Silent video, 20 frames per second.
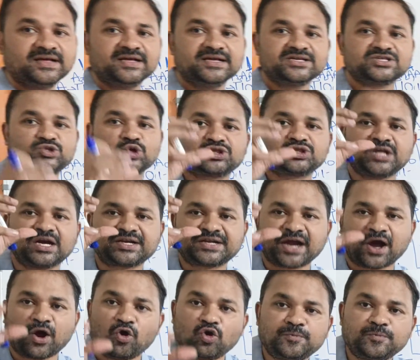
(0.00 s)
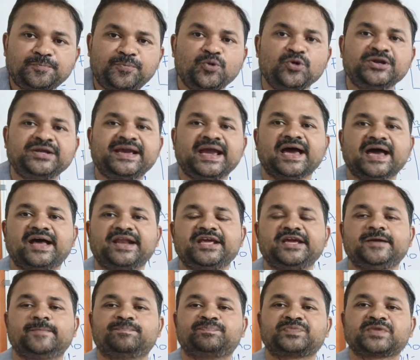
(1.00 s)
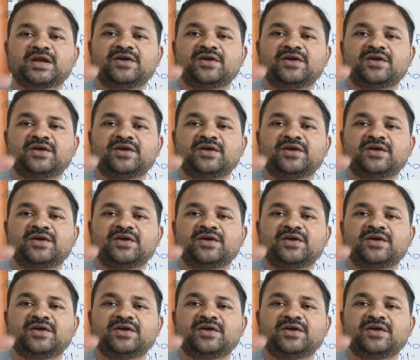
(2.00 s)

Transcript: So that output carry